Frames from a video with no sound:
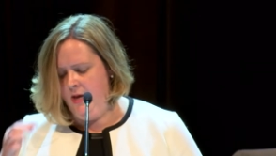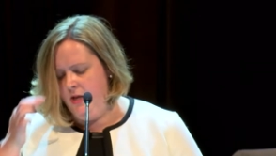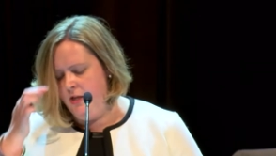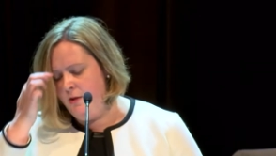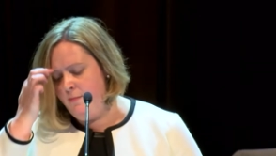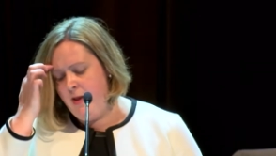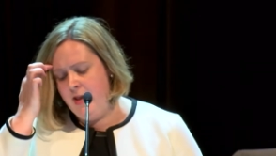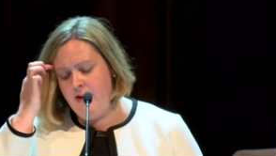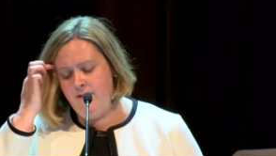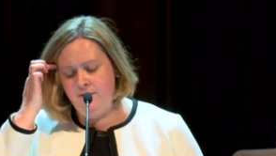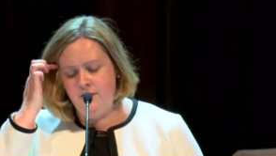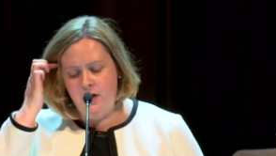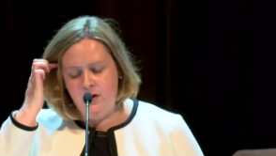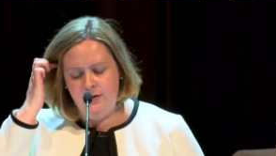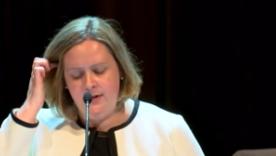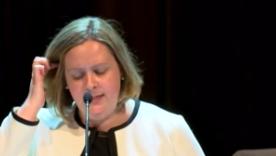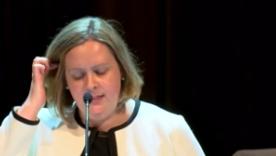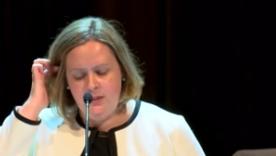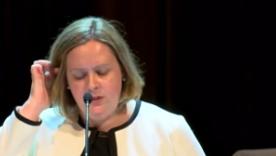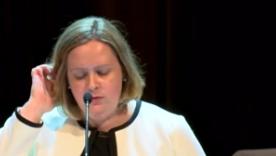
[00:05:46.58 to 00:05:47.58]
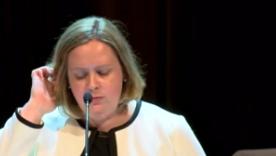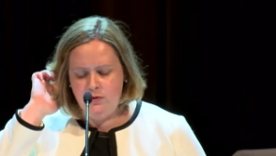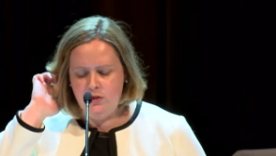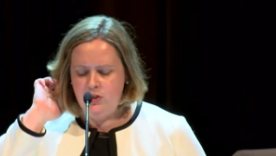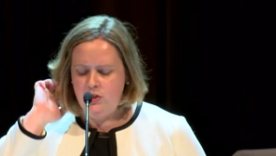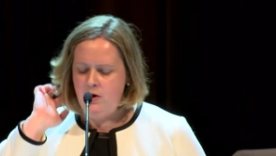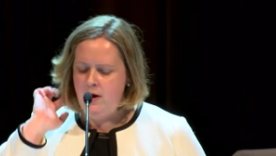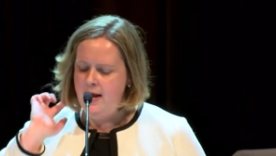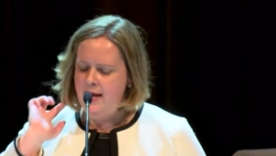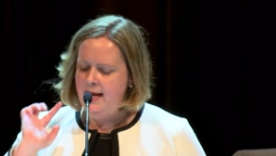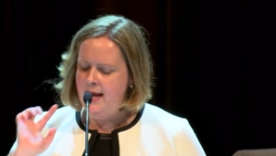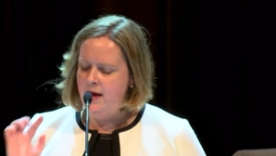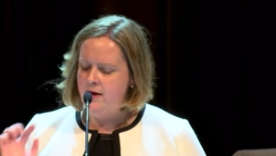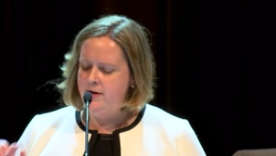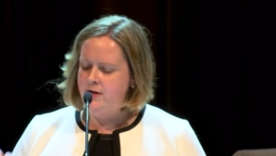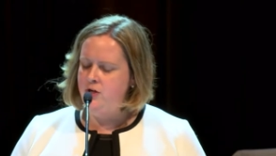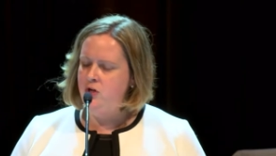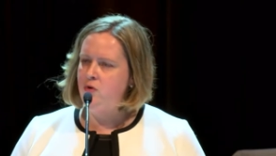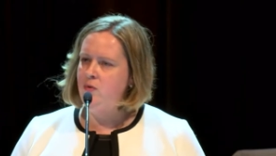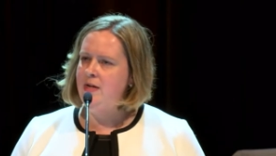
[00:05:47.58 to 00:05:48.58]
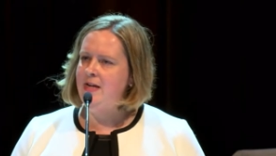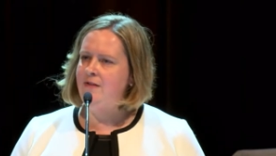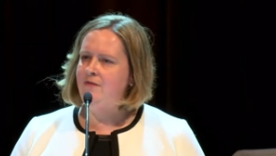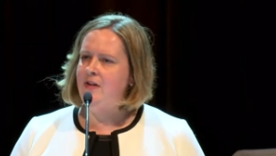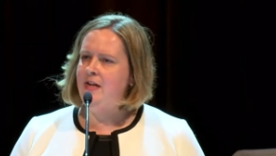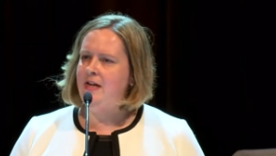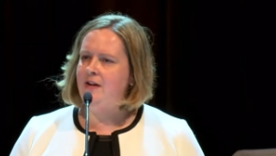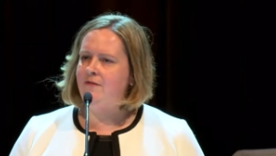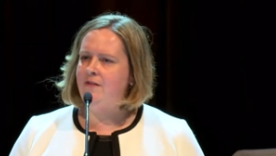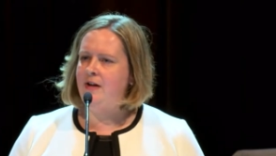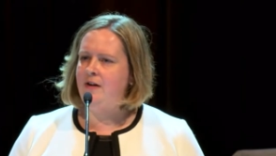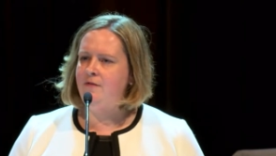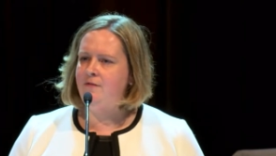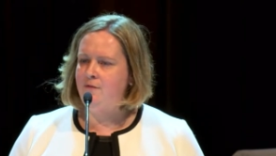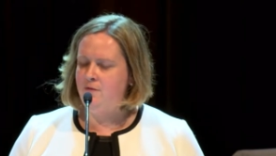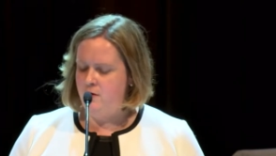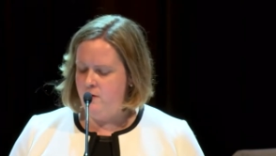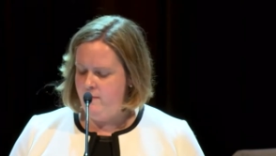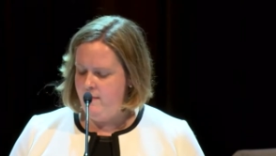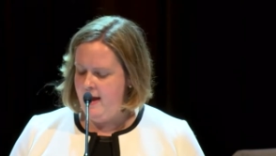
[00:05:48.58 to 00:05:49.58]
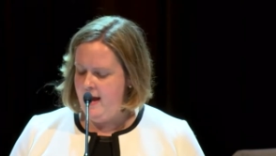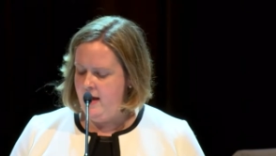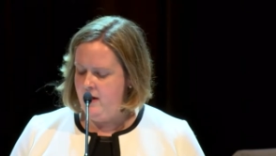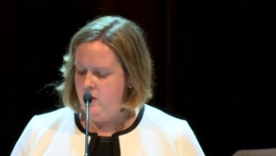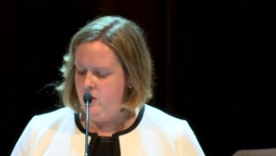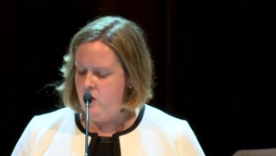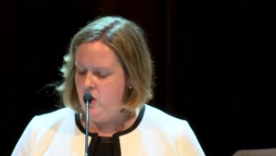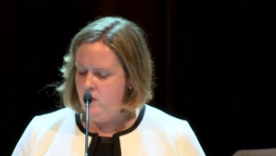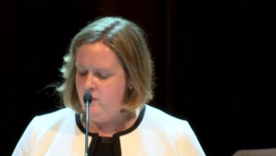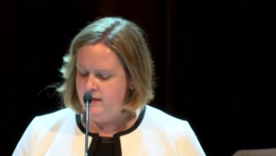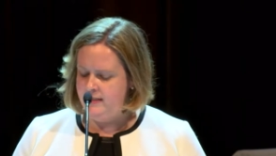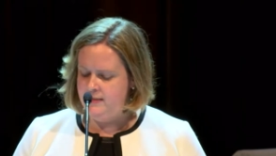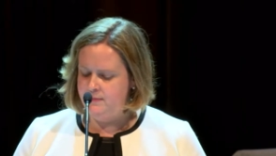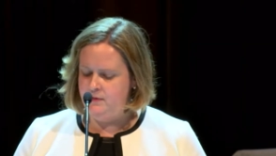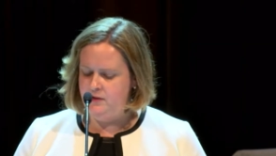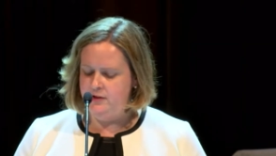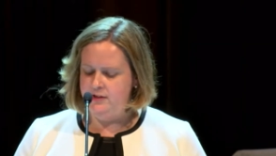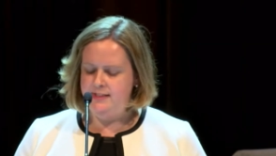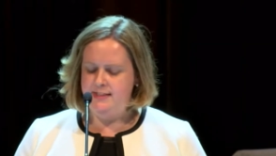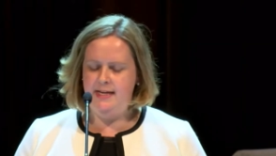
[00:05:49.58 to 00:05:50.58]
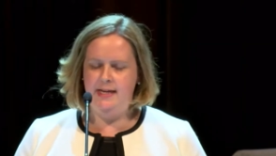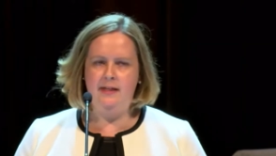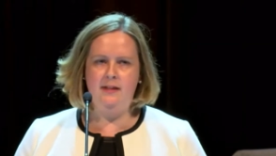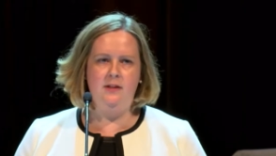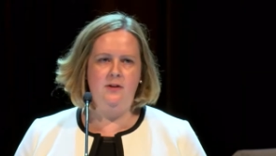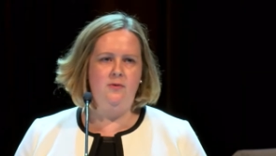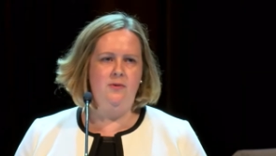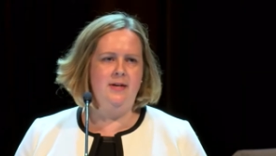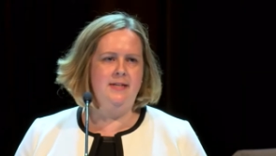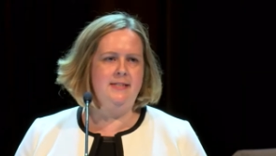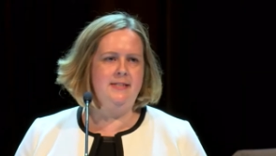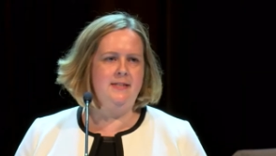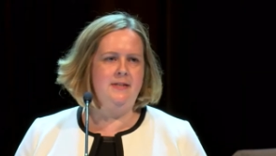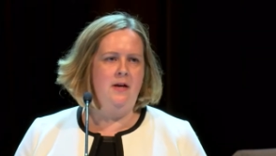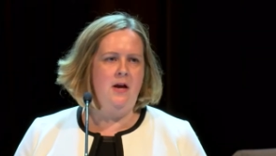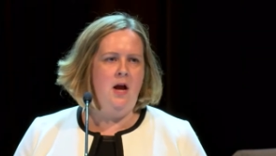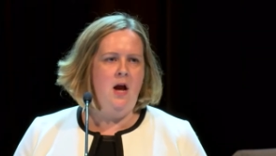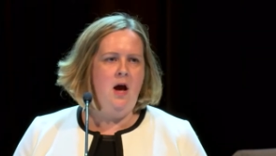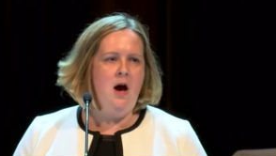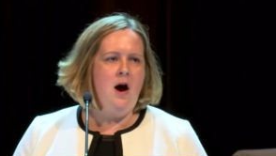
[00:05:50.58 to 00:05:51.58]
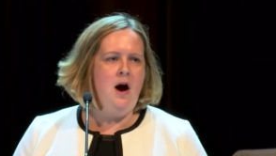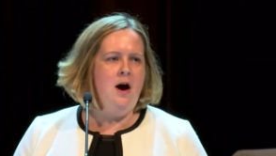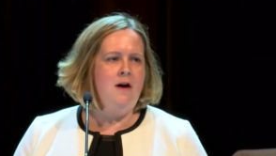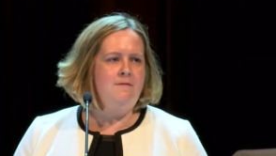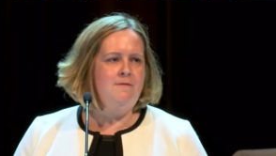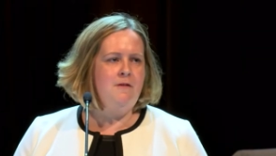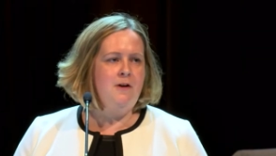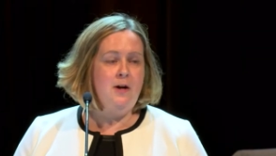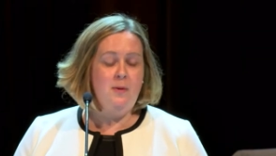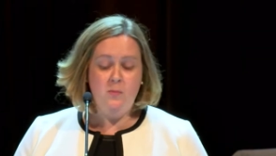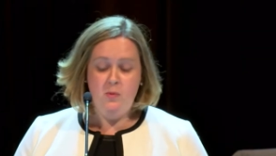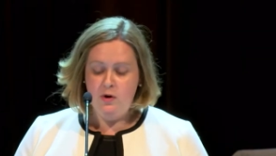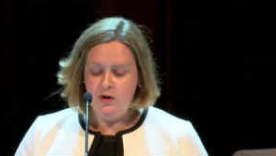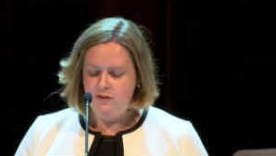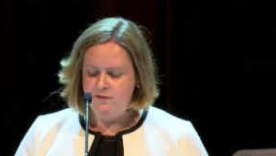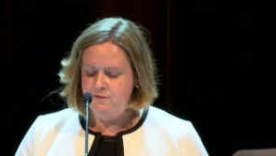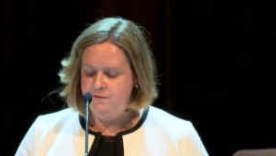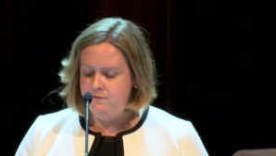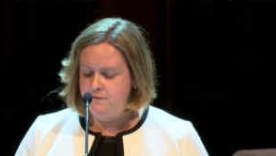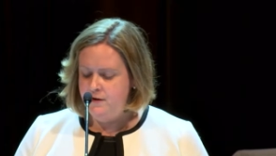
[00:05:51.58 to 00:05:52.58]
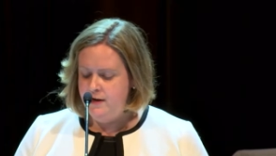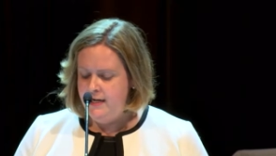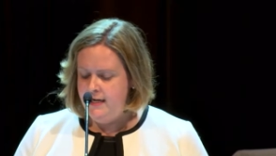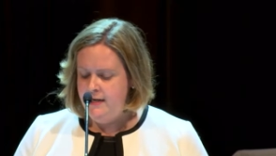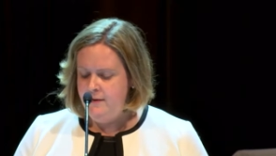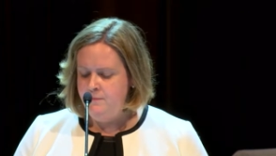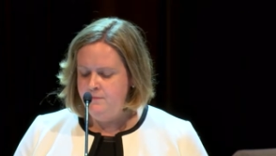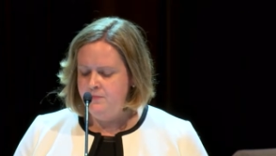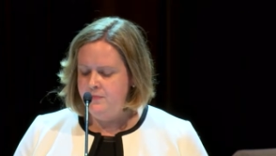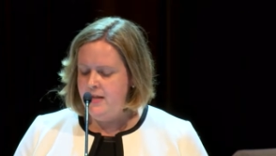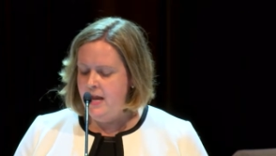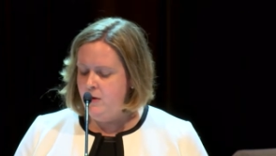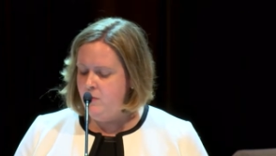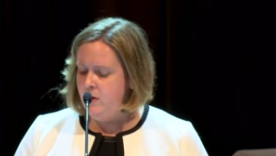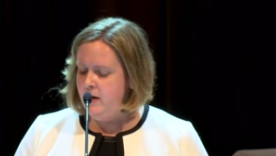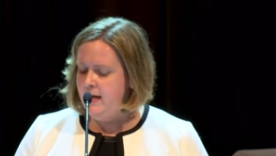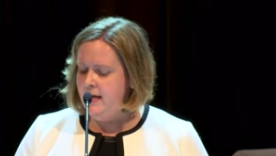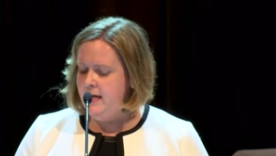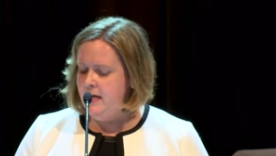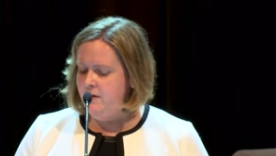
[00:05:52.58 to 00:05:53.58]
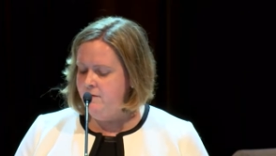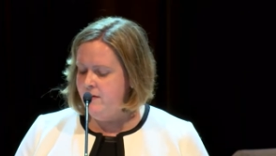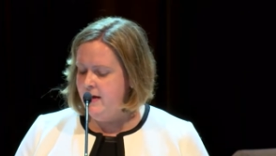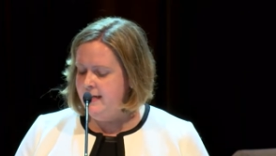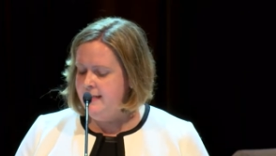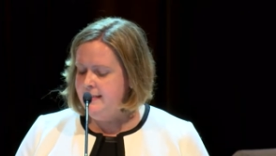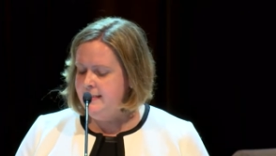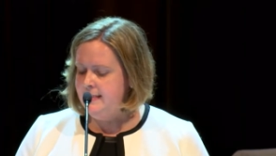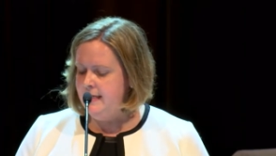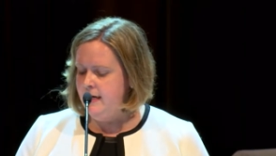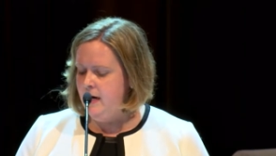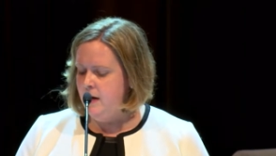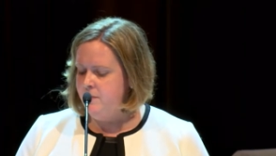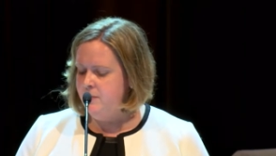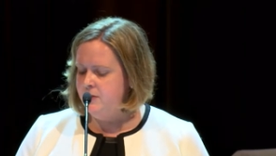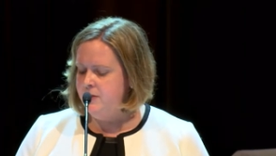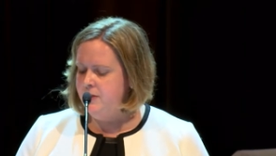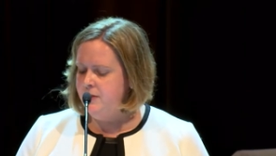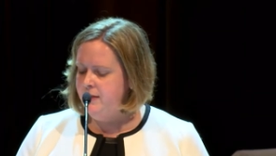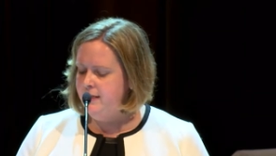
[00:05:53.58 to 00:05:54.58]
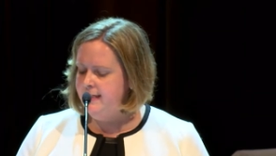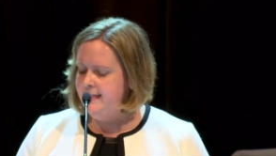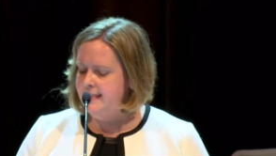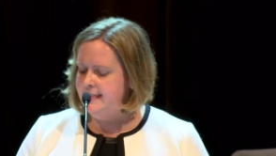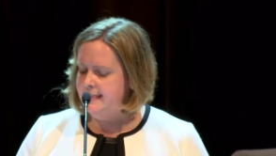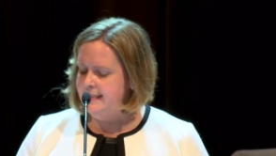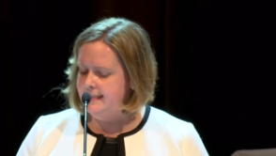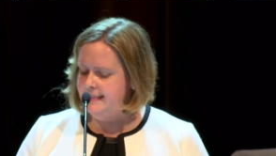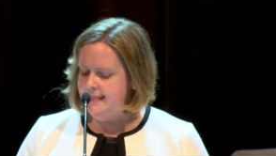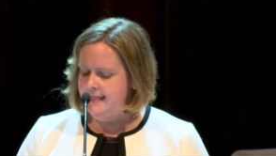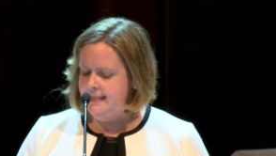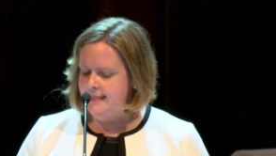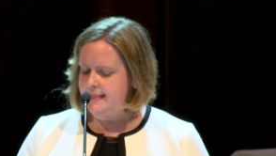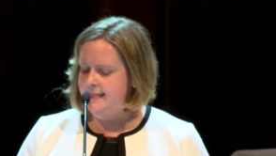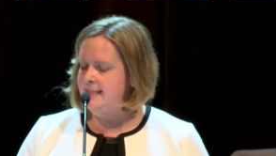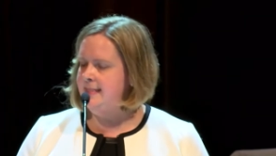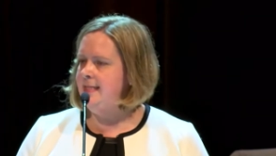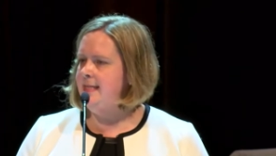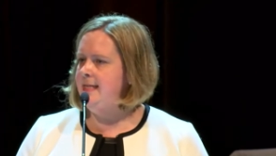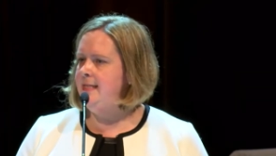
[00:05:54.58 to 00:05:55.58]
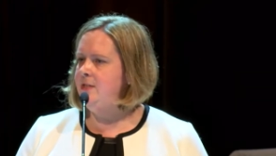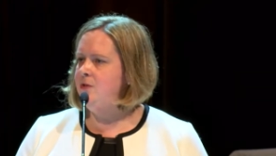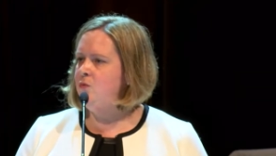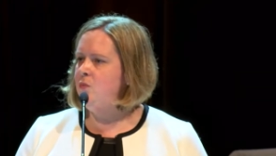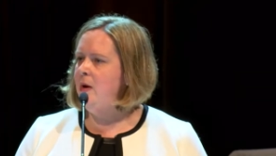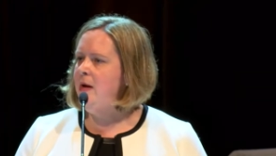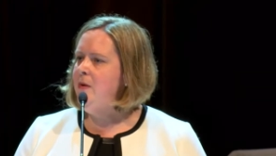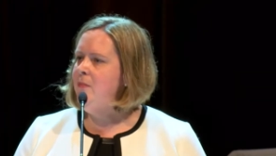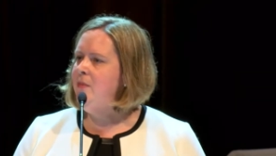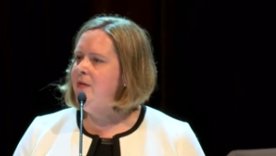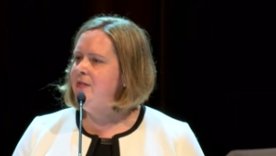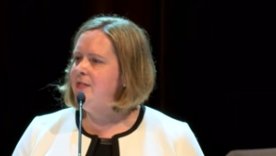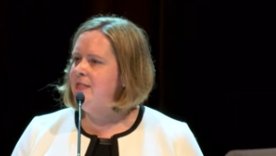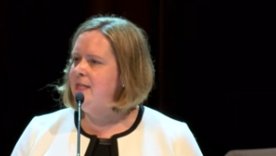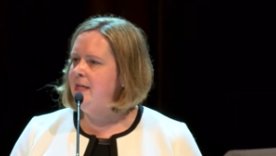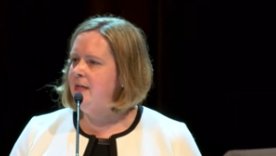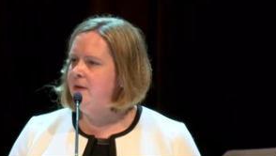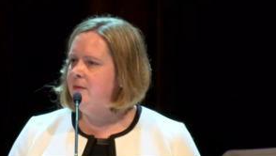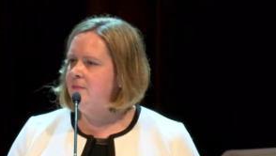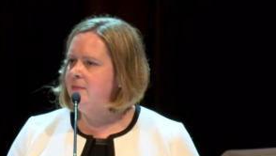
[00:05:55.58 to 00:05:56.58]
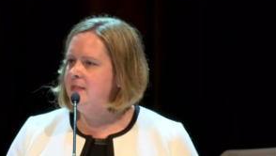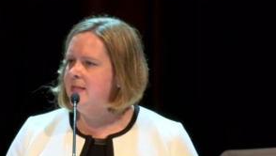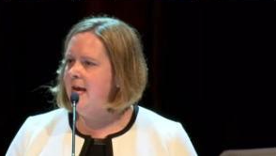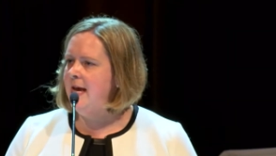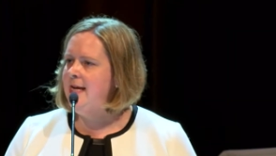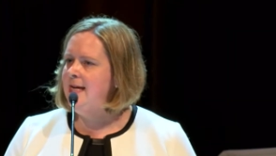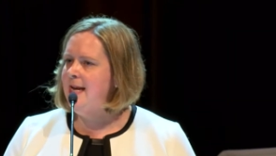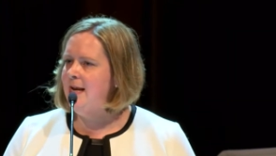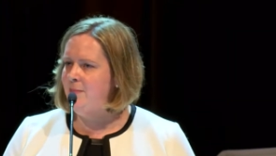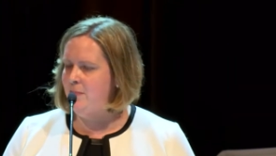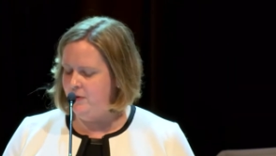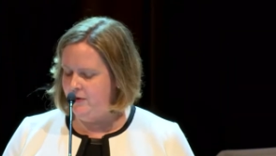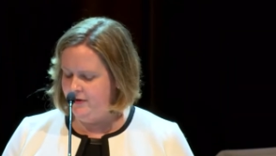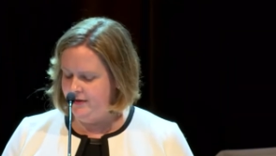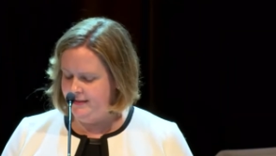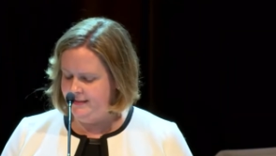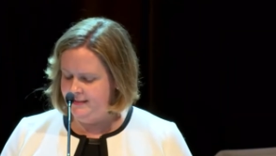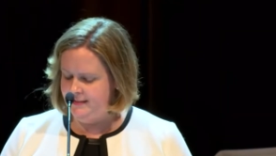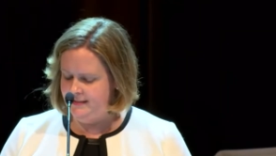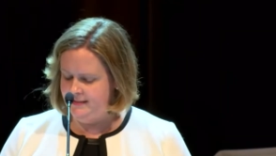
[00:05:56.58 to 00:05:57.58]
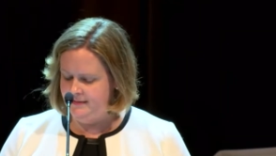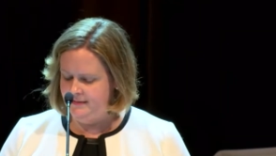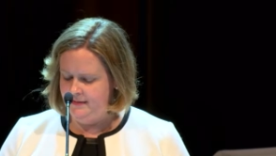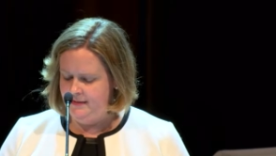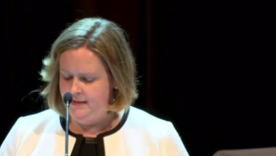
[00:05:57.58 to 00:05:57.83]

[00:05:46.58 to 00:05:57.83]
You may have noticed we're trying out a new evening event format, Go Explore St. Louis, offering more free networking events and opportunities to see the city's great museums and neighborhoods.